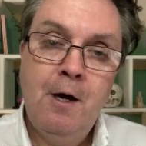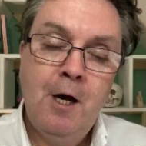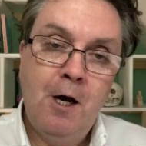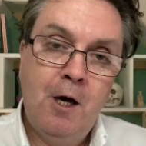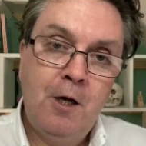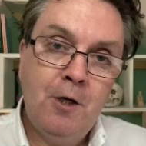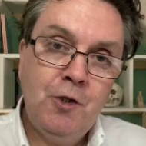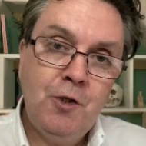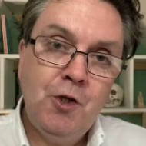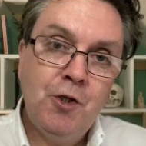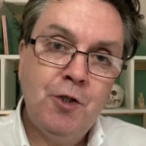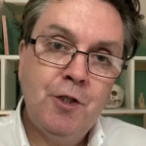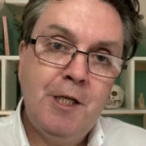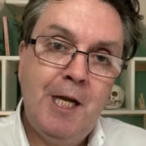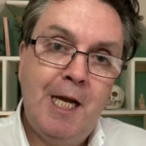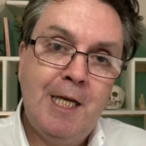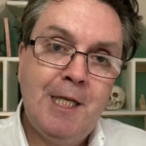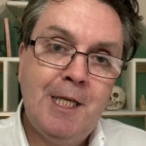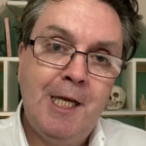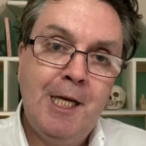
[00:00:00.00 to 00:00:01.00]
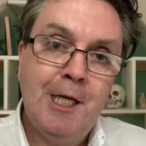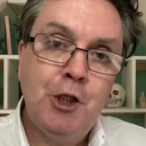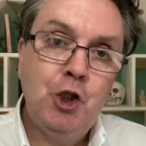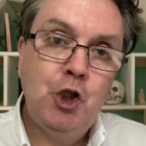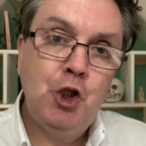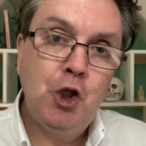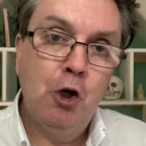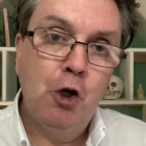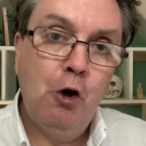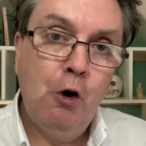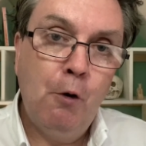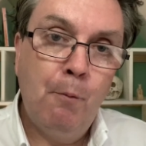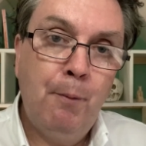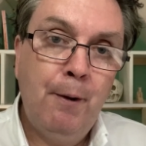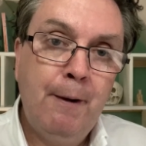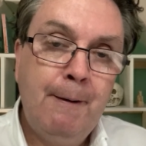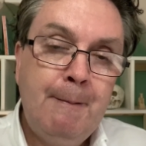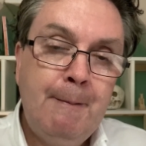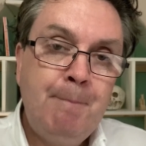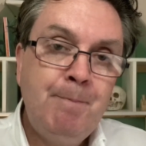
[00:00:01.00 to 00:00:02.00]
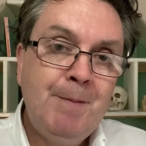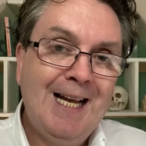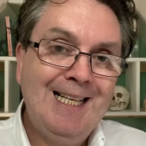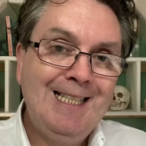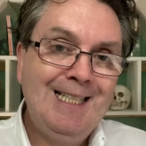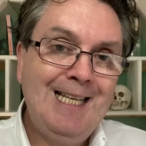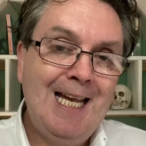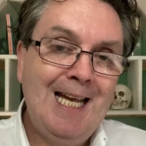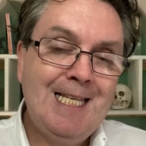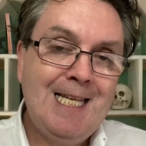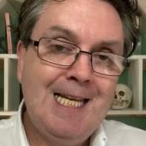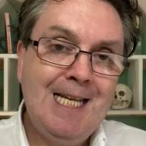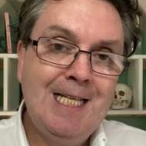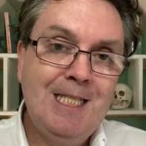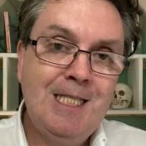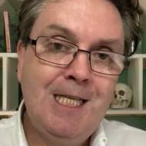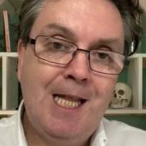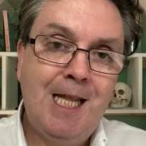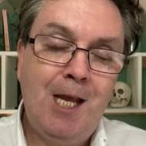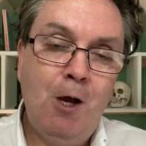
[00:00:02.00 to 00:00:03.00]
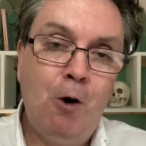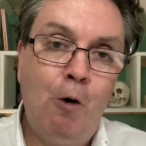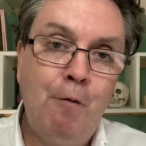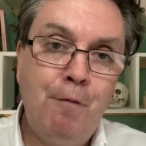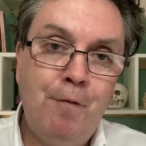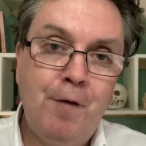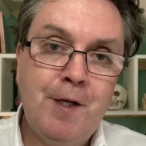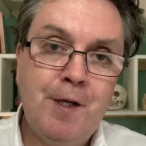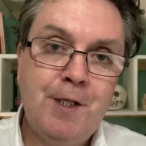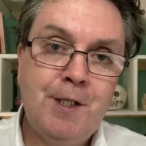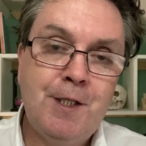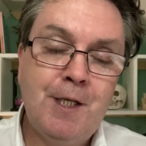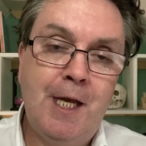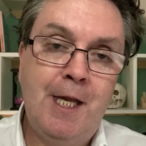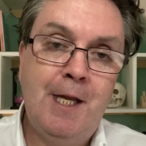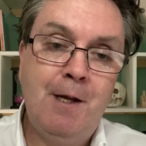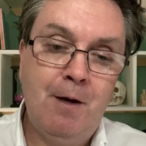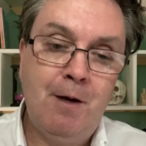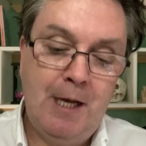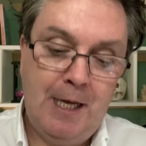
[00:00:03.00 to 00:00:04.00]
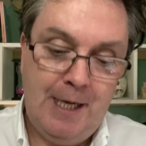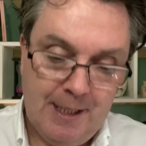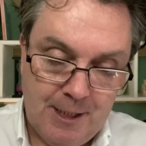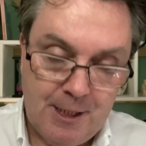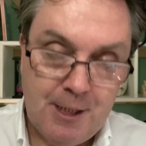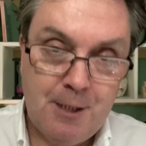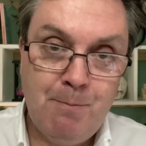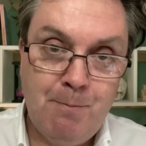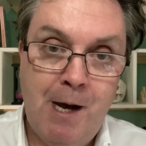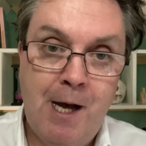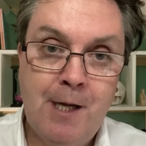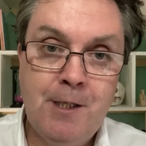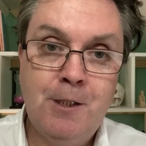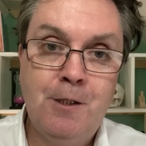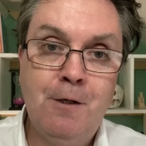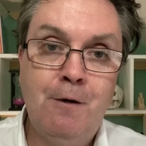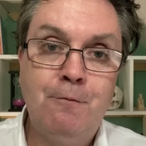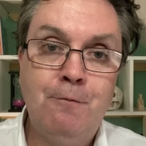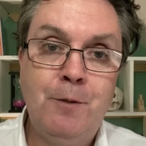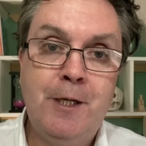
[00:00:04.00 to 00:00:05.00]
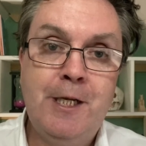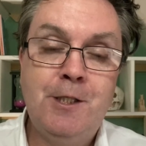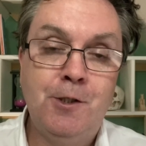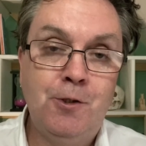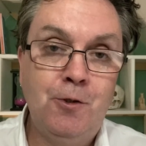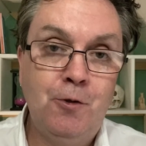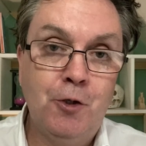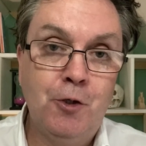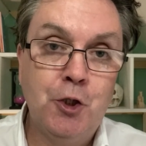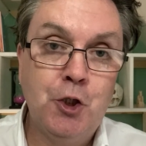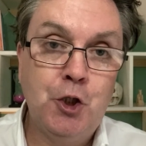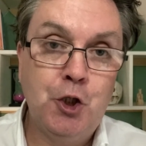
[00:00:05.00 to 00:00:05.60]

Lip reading: her just getting a job and getting into the office in a smart enough way to do her